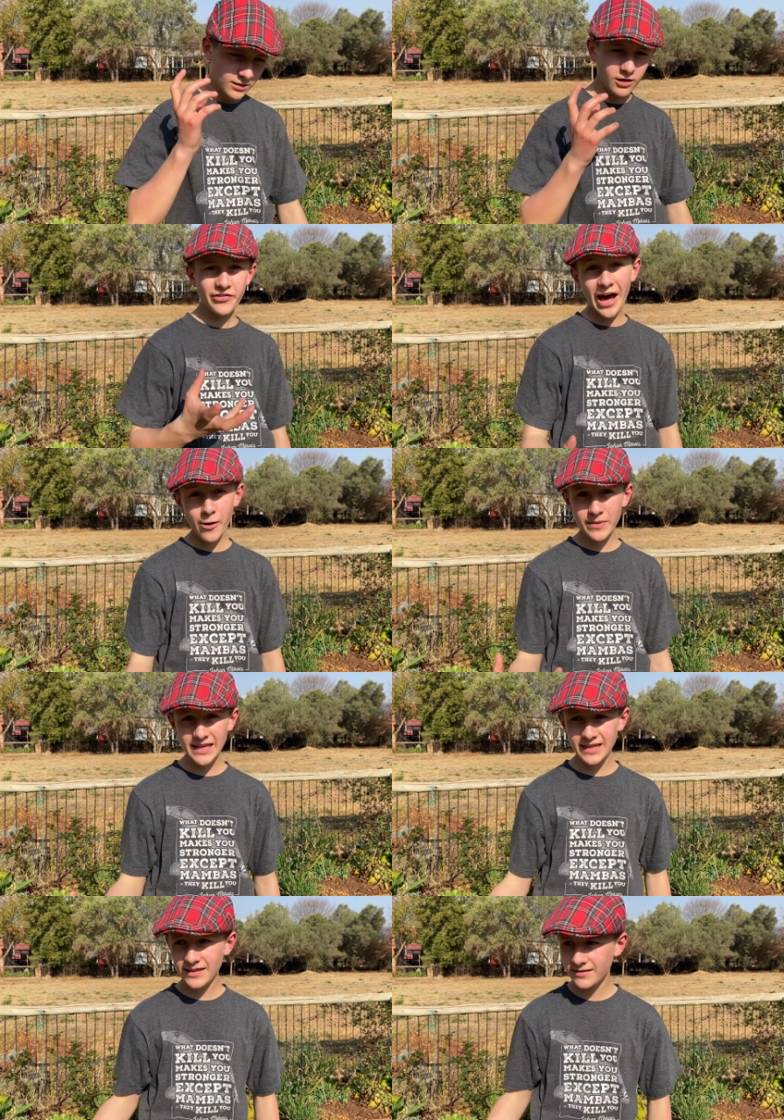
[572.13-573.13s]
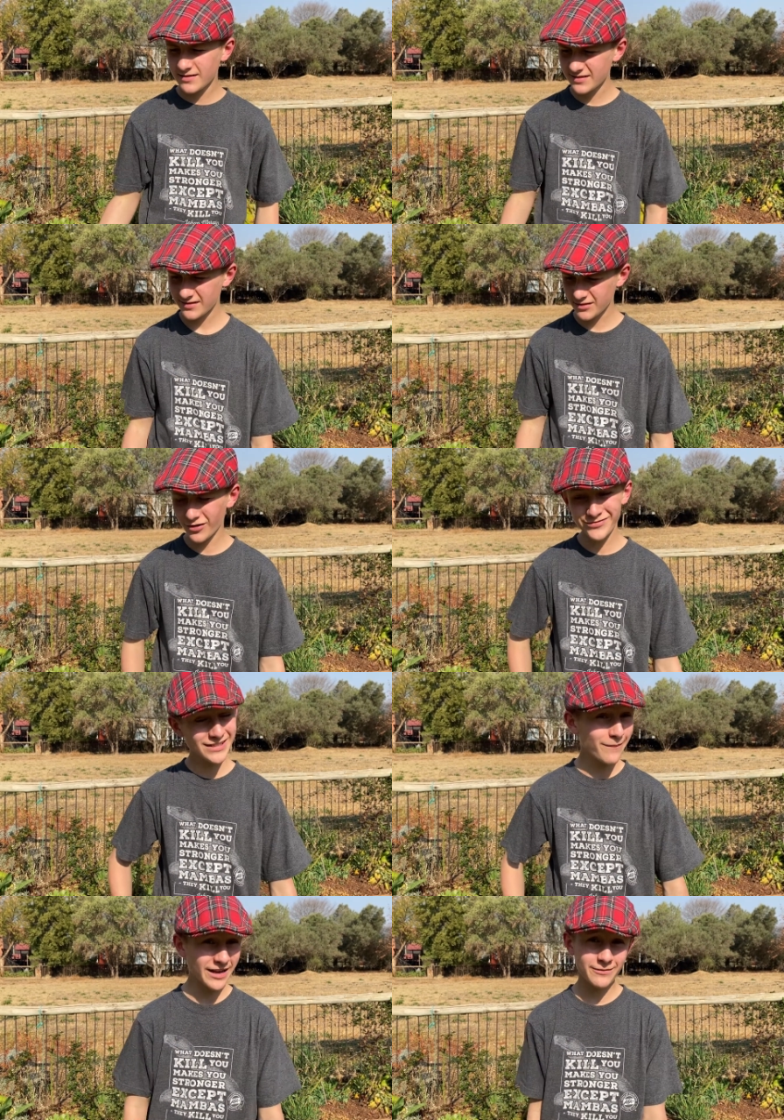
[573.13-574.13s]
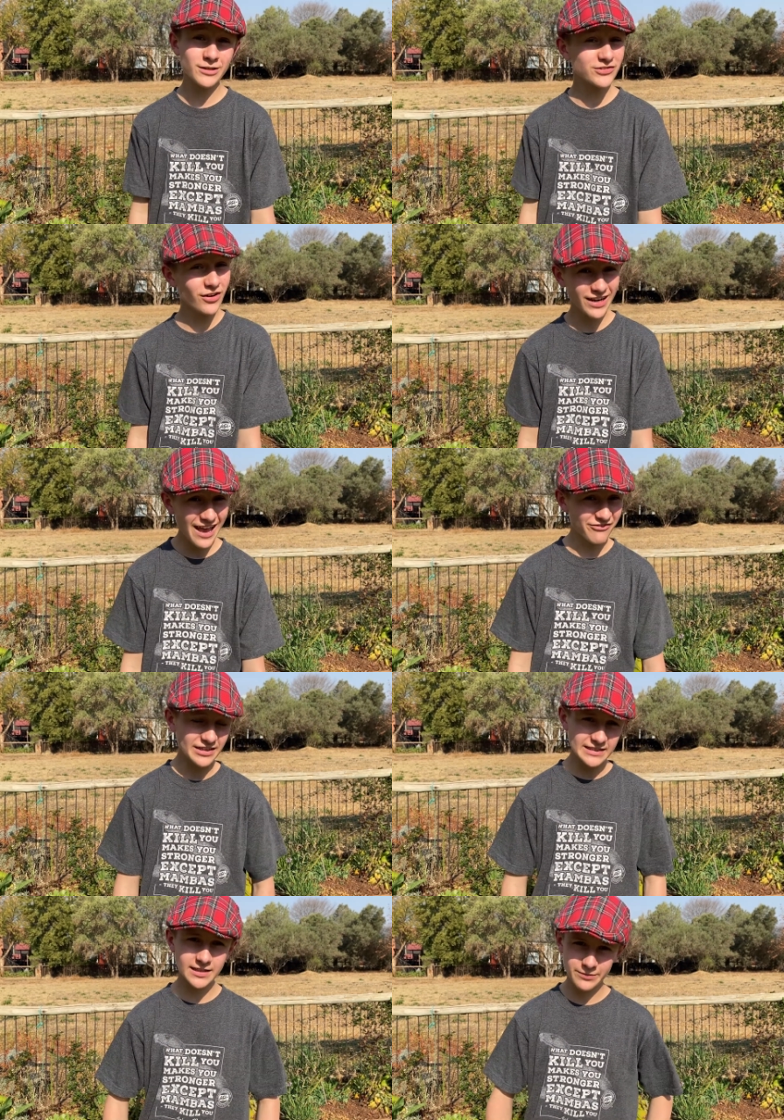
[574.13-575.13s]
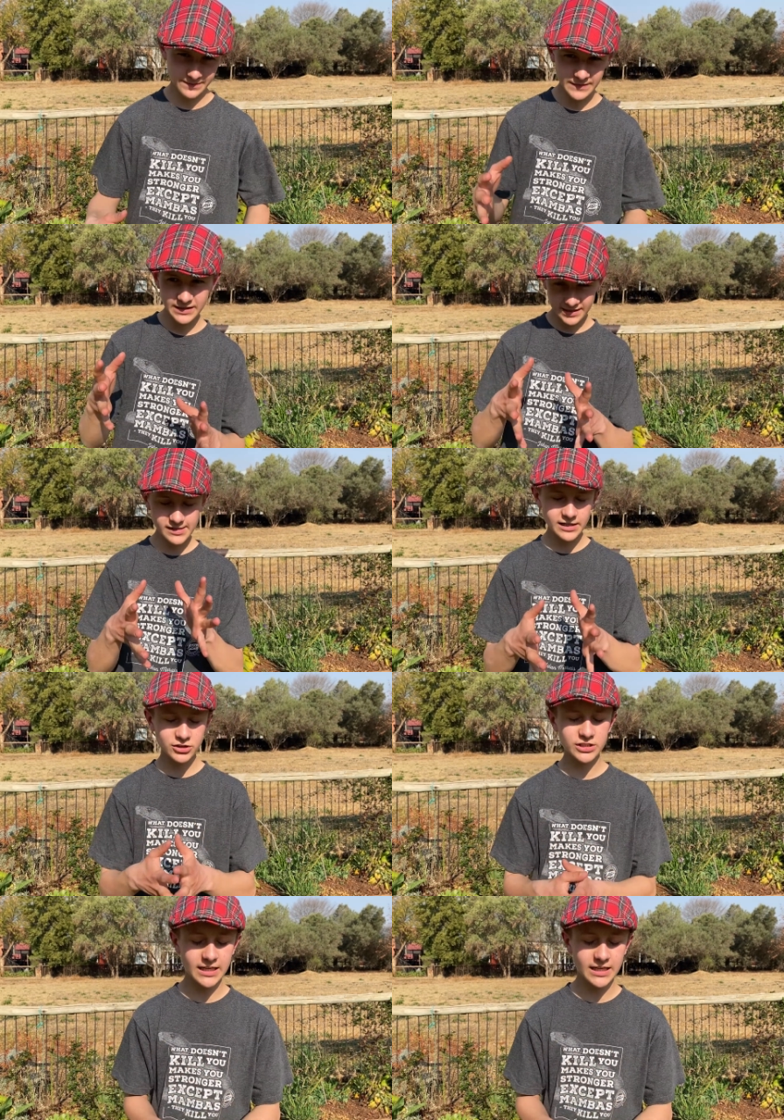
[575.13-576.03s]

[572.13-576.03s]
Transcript: of how many of some animals are left, some endangered